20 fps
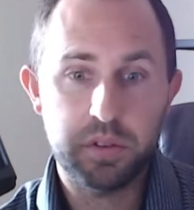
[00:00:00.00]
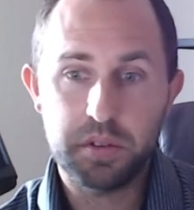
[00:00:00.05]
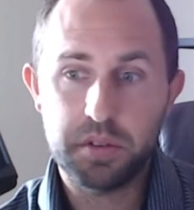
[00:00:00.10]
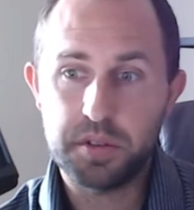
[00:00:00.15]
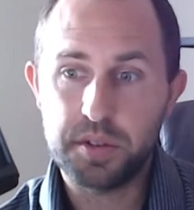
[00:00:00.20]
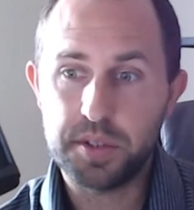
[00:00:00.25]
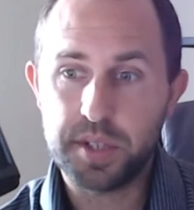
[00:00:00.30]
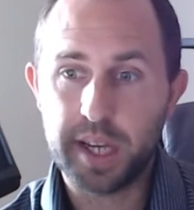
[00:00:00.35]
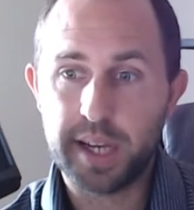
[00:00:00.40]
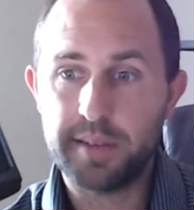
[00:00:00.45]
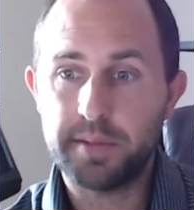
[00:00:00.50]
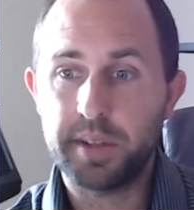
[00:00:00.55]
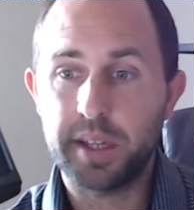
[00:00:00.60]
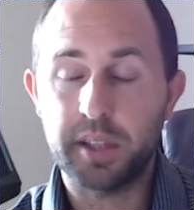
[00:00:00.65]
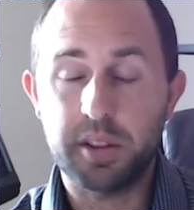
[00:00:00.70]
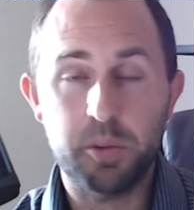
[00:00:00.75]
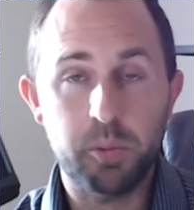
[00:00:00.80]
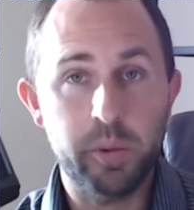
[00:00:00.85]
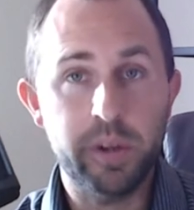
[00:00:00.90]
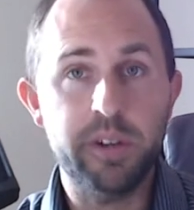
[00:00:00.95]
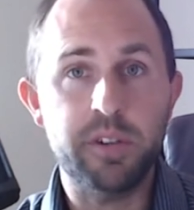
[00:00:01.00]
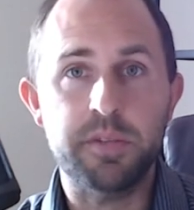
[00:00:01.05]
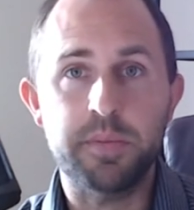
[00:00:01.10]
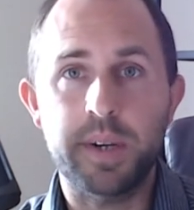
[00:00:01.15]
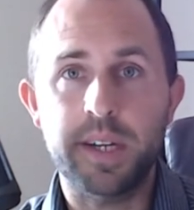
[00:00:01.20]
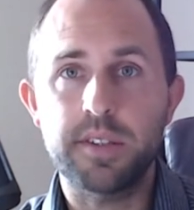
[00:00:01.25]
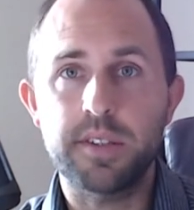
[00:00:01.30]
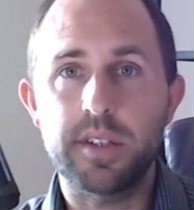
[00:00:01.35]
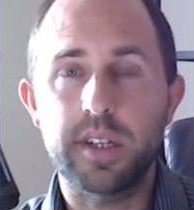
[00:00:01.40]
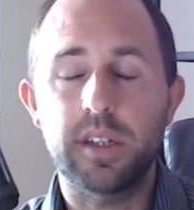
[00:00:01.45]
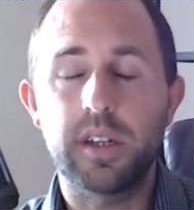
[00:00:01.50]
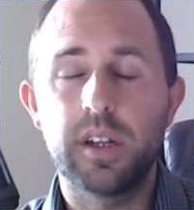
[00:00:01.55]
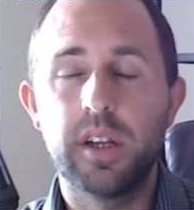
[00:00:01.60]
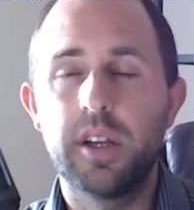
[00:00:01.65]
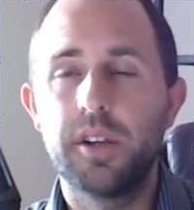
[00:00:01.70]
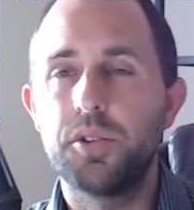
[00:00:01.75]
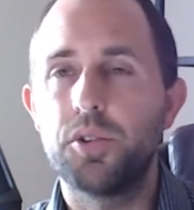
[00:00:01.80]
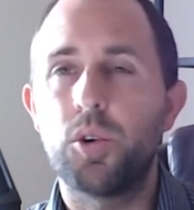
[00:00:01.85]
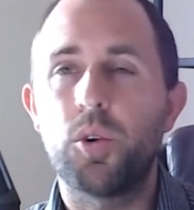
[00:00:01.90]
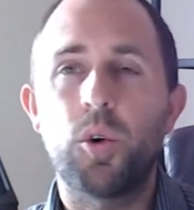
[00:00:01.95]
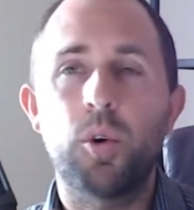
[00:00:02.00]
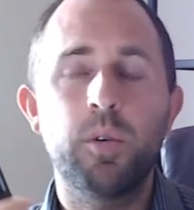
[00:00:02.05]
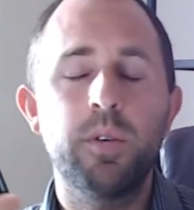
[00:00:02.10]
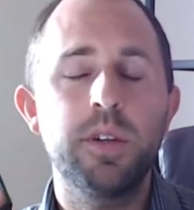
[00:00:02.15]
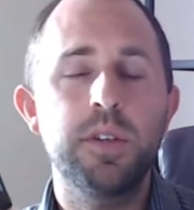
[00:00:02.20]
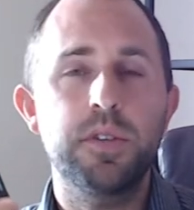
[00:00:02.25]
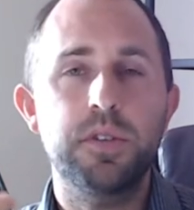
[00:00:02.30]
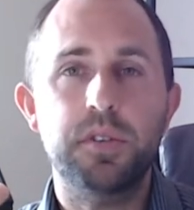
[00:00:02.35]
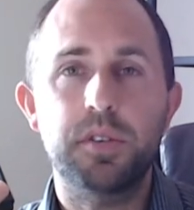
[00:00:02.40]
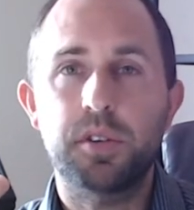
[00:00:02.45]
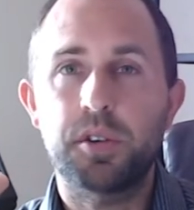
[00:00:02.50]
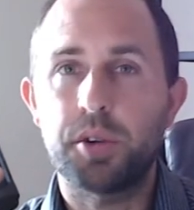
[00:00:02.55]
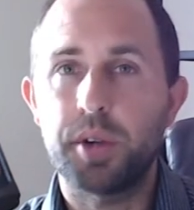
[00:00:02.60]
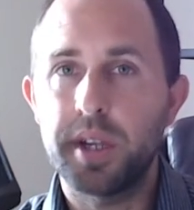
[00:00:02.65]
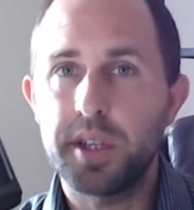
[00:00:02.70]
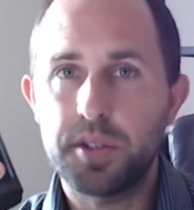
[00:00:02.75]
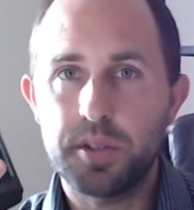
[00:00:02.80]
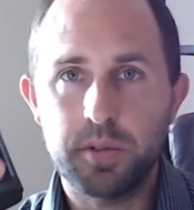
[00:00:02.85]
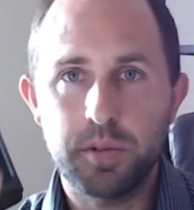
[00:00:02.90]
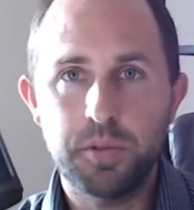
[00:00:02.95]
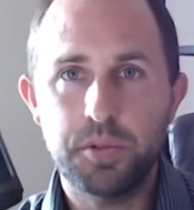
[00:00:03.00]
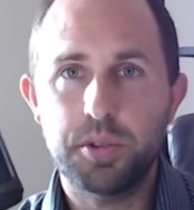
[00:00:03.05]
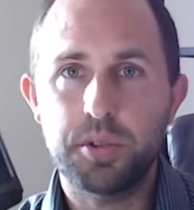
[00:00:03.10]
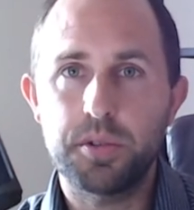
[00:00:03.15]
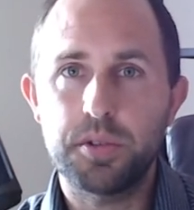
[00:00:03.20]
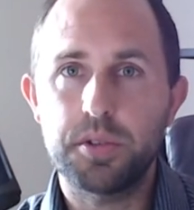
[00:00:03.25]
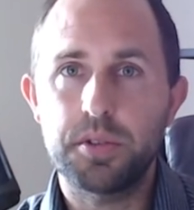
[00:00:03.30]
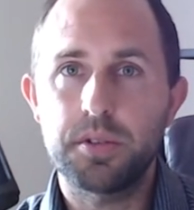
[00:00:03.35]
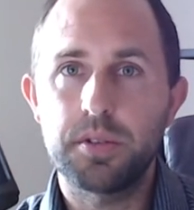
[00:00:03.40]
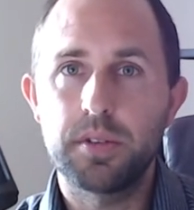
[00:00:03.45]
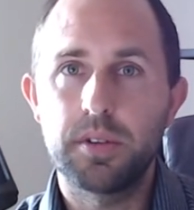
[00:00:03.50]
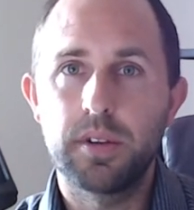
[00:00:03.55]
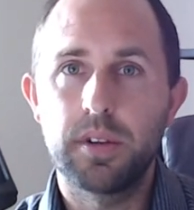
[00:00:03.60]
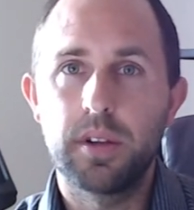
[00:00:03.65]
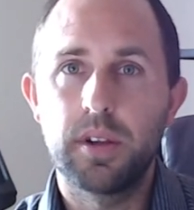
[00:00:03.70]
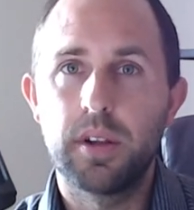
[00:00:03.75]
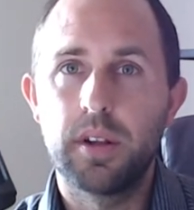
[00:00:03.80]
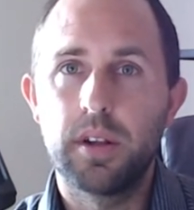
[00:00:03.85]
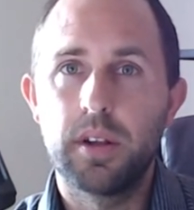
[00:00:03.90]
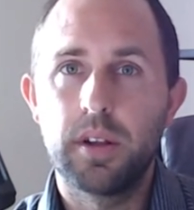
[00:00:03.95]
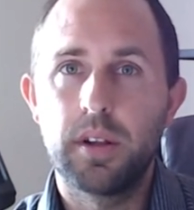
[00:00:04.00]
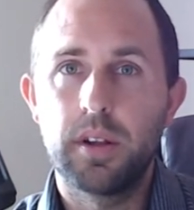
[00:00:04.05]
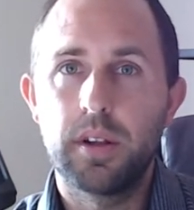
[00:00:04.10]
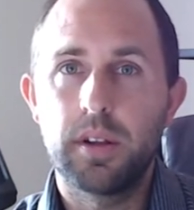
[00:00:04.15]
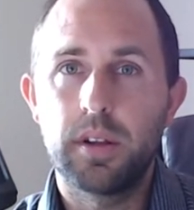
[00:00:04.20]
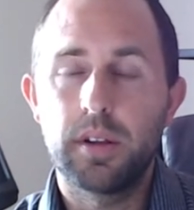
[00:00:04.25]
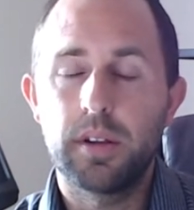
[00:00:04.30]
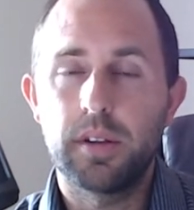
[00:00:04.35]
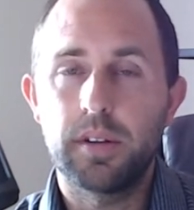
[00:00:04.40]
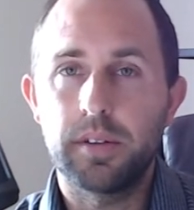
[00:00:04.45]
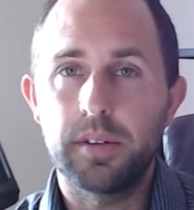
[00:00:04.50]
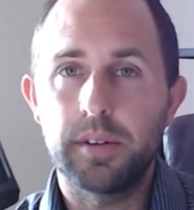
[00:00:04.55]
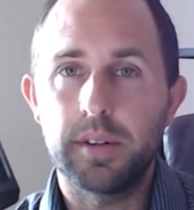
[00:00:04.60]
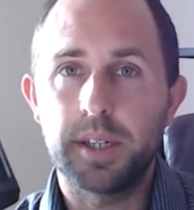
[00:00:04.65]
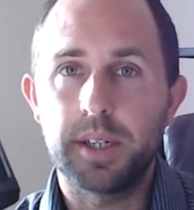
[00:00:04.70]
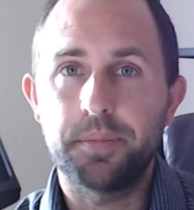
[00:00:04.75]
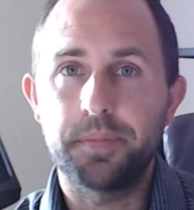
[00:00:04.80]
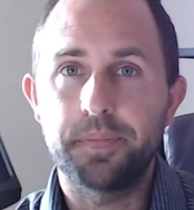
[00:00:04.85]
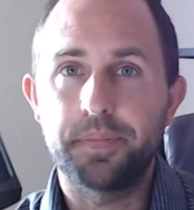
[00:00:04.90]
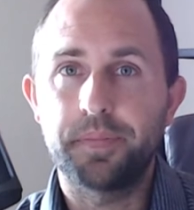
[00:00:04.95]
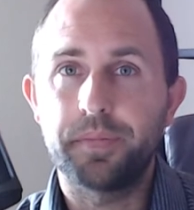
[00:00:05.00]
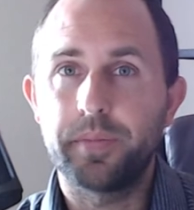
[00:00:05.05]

just have like the winner's mindset, you'll always create solutions, right?